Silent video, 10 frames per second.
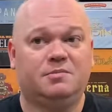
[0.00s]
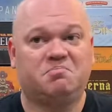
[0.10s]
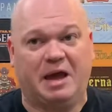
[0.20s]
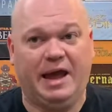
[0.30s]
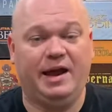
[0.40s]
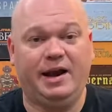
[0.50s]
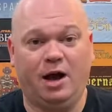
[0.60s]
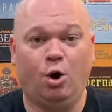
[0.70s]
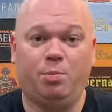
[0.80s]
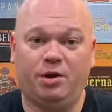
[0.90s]
can
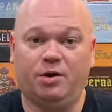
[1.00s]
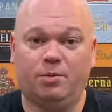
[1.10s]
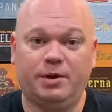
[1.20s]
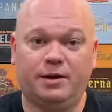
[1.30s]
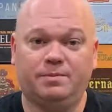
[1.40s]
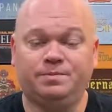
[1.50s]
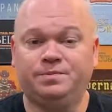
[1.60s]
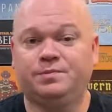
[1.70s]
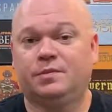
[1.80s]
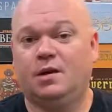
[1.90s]
help a little bit,
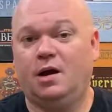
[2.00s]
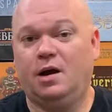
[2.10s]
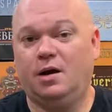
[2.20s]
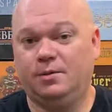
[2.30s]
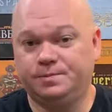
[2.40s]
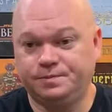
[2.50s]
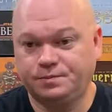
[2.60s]
um,